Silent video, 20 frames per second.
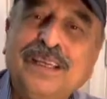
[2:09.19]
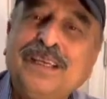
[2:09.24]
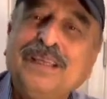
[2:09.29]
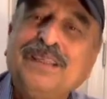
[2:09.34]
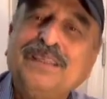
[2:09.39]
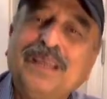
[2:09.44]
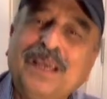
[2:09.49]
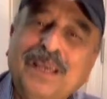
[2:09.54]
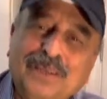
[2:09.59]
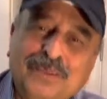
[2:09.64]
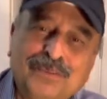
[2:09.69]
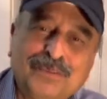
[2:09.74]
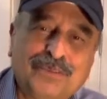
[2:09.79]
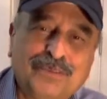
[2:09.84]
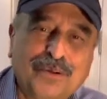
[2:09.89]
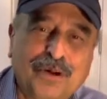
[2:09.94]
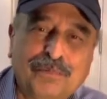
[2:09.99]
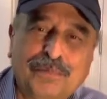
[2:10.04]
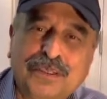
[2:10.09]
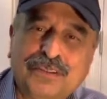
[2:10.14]
Thank you
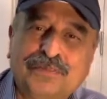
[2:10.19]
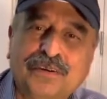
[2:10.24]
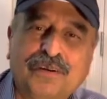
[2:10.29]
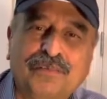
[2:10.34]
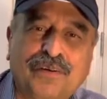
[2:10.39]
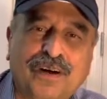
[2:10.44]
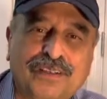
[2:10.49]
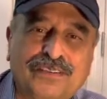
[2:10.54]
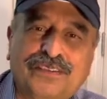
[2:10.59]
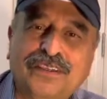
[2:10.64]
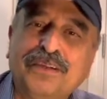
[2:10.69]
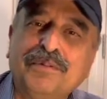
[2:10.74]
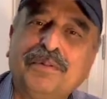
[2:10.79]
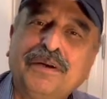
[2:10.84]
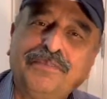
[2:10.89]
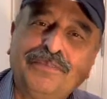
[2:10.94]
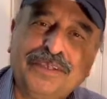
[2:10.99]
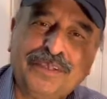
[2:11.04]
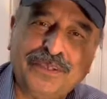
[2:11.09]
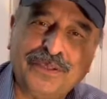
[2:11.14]
so much for watching my
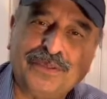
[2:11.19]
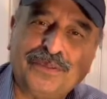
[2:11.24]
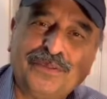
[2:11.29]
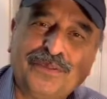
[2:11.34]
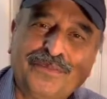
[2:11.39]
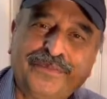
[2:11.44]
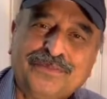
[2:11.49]
video.